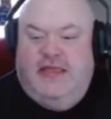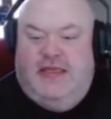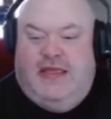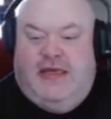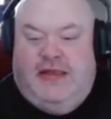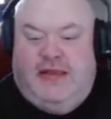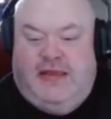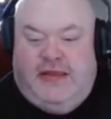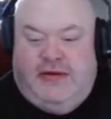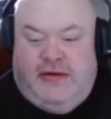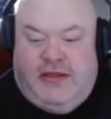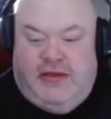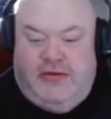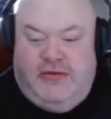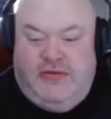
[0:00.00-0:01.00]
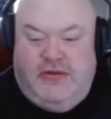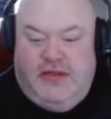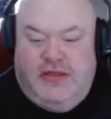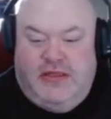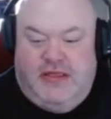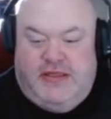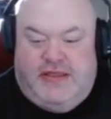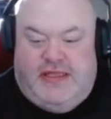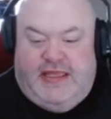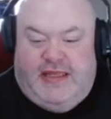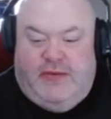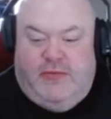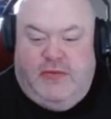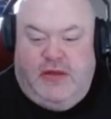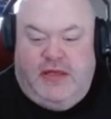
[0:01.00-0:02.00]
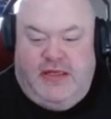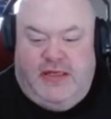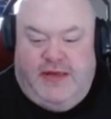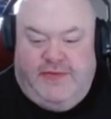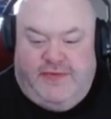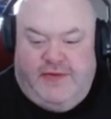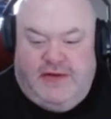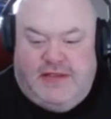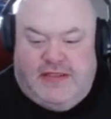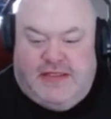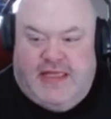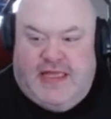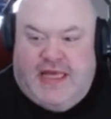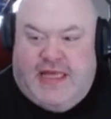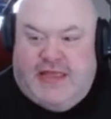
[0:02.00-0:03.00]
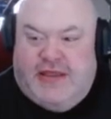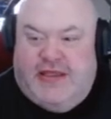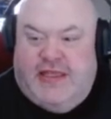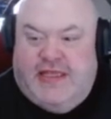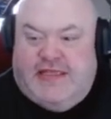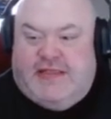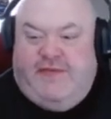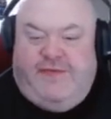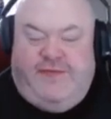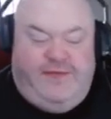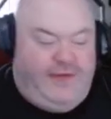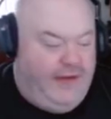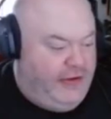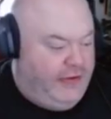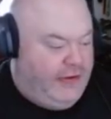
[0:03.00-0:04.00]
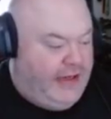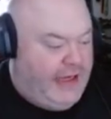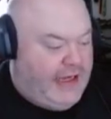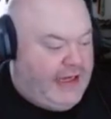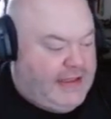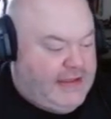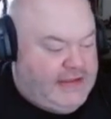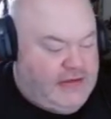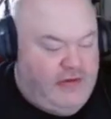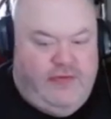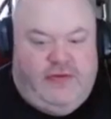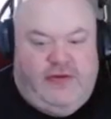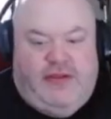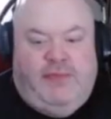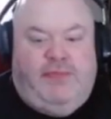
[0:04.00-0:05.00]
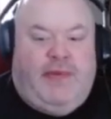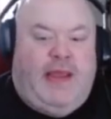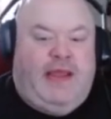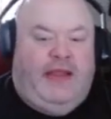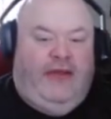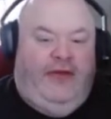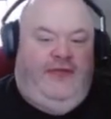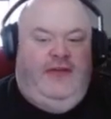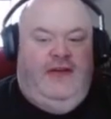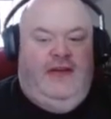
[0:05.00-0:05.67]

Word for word: Now, there you go. The one difference that this figure has over the Bailiff